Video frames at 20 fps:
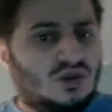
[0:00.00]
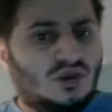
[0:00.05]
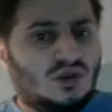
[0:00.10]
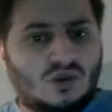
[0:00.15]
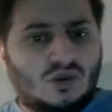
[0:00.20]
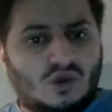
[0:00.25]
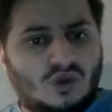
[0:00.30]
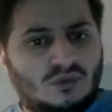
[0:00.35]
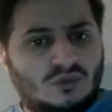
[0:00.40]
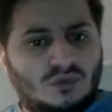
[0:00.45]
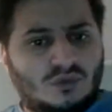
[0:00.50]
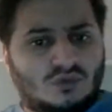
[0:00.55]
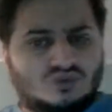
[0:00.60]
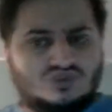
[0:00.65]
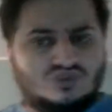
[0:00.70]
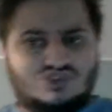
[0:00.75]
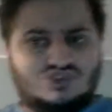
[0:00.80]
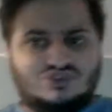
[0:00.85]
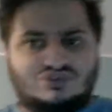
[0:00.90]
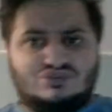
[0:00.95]

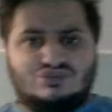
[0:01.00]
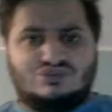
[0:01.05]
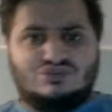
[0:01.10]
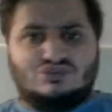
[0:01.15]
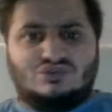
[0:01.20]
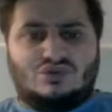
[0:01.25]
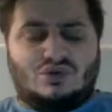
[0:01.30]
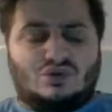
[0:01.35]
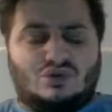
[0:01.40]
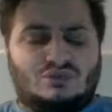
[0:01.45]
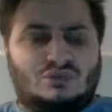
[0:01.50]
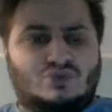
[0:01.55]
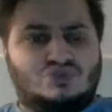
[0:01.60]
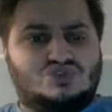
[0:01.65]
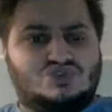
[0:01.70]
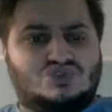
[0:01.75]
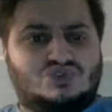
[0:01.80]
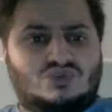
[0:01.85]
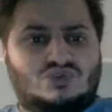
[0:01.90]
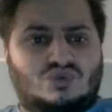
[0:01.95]
almost
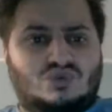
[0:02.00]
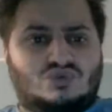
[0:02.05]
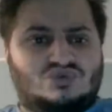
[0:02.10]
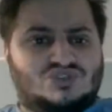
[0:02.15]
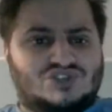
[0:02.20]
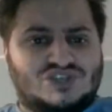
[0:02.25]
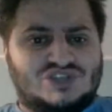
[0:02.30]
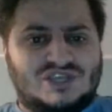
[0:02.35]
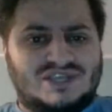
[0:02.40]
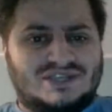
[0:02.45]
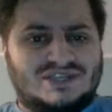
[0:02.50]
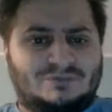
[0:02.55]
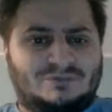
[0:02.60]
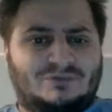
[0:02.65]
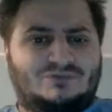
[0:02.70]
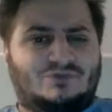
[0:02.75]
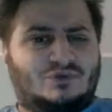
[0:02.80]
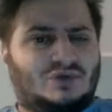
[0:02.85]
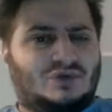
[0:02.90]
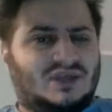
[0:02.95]
almost unseen
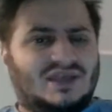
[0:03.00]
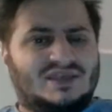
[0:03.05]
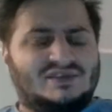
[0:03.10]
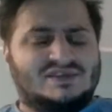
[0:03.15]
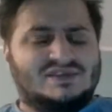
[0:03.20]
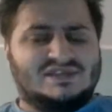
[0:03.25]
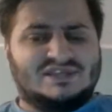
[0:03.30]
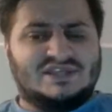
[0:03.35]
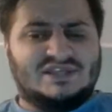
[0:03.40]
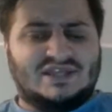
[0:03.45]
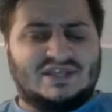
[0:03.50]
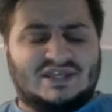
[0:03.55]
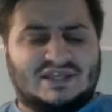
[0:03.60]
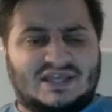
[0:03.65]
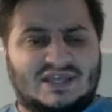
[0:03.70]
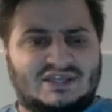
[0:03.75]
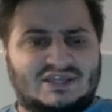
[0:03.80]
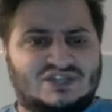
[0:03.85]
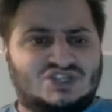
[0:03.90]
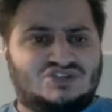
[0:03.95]
before. I hadn't seen that
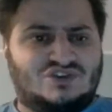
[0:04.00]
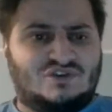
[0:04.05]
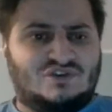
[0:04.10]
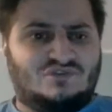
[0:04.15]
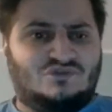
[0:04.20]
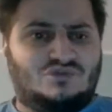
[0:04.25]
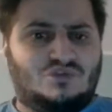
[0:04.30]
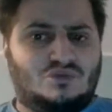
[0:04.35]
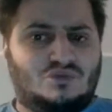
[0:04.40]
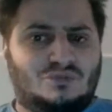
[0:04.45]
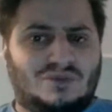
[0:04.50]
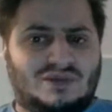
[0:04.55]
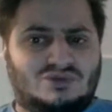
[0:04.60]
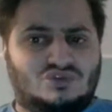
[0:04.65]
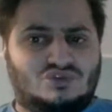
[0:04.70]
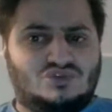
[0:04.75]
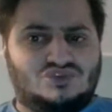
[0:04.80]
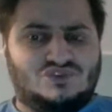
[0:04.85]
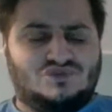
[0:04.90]
kind of strength through magnets.